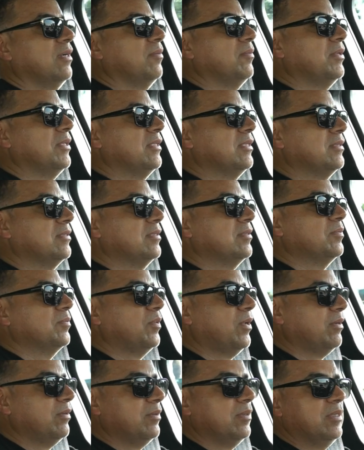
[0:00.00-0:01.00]
I mean, this is
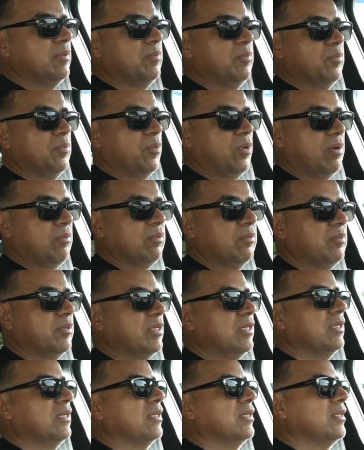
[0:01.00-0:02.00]

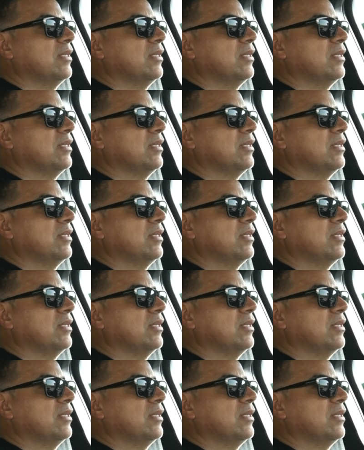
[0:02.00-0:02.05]
probably